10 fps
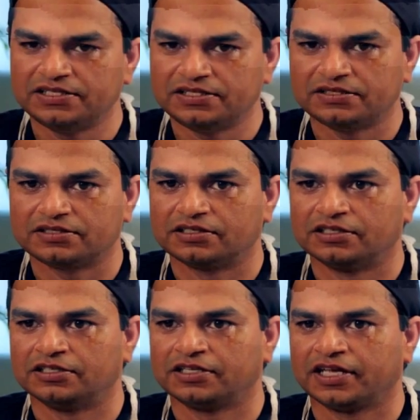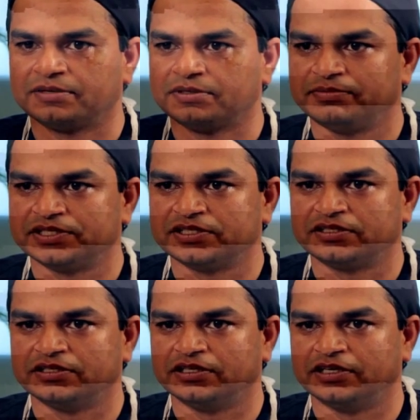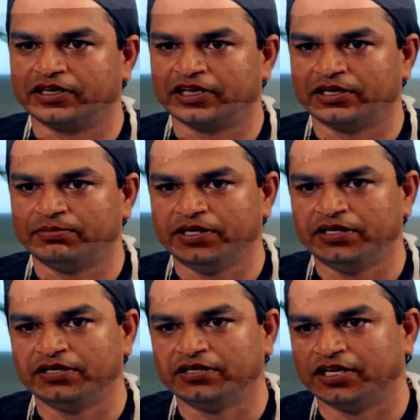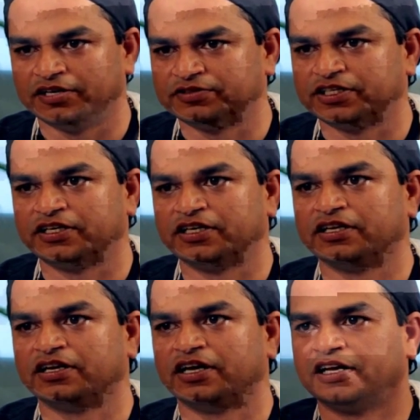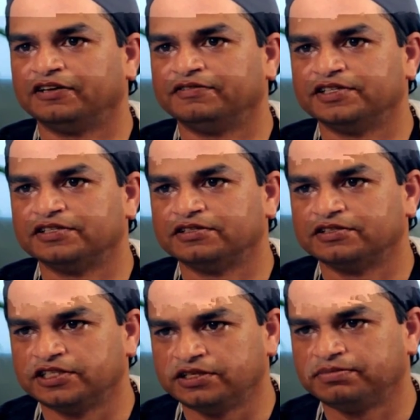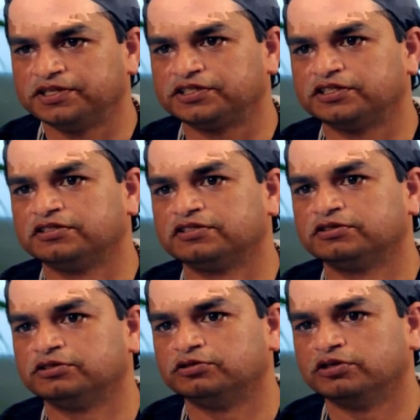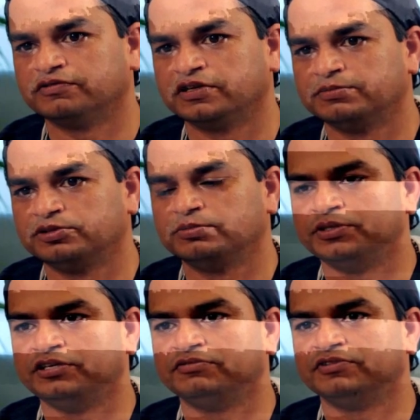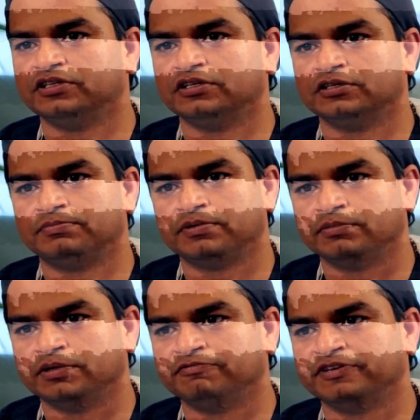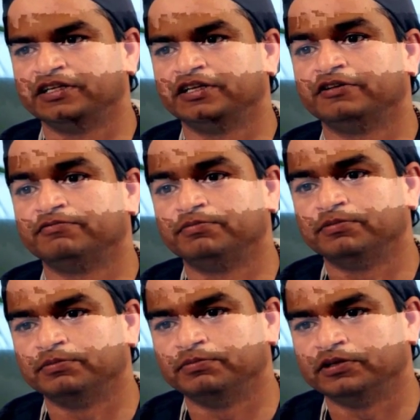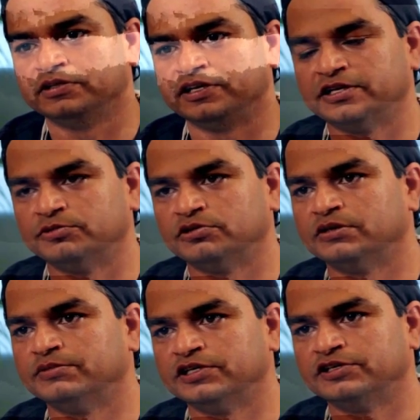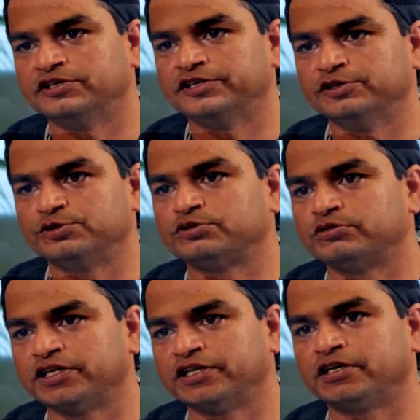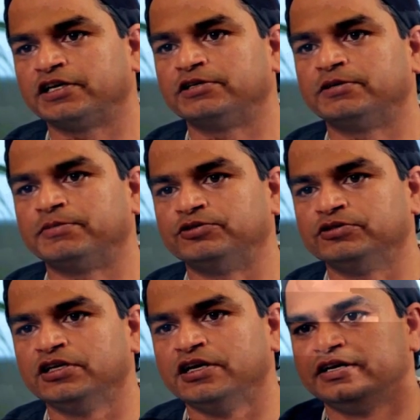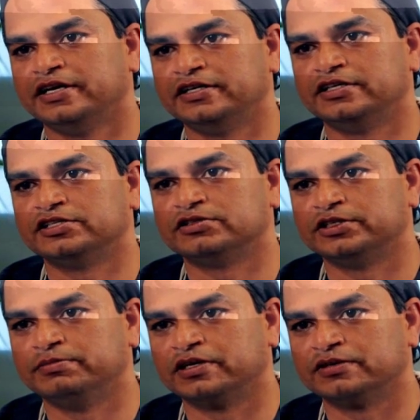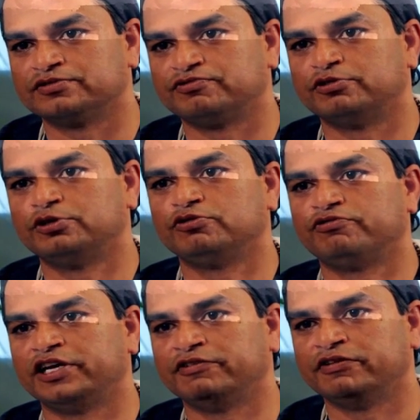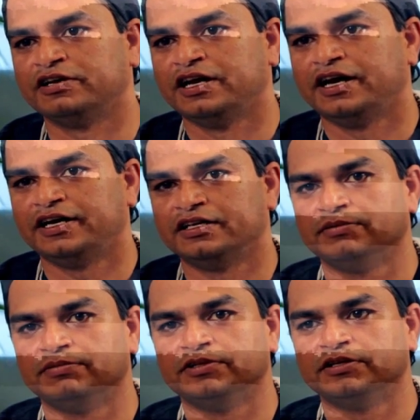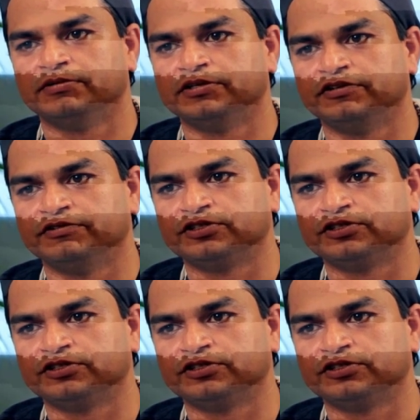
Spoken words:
Piles can be can be life threatening. I have seen patients who have come to me with a problem when they have their hemoglobin is reduced to an amount that it becomes 4 to 5, and they